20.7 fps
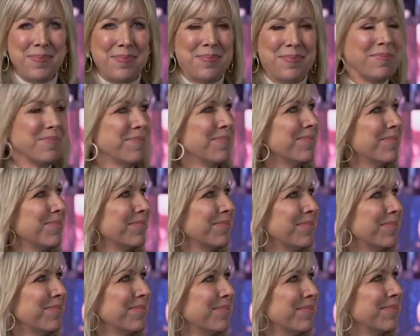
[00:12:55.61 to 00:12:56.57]

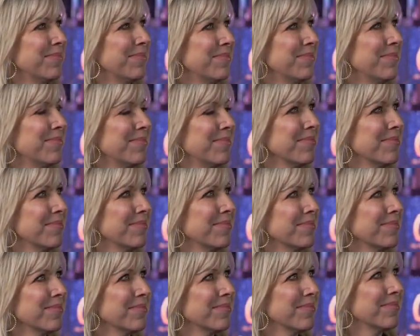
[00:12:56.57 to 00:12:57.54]

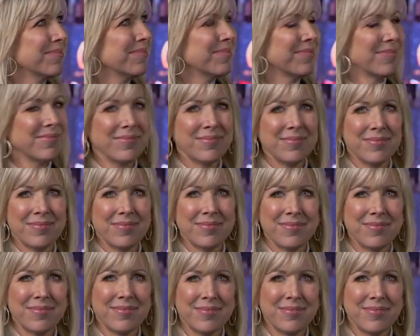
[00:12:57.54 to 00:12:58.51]

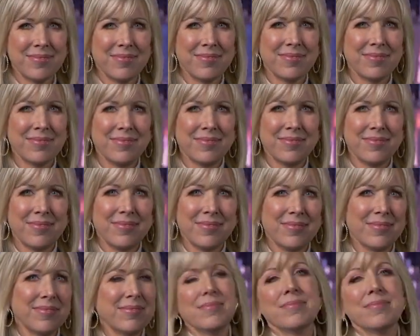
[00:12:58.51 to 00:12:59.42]
The person shown says nothing.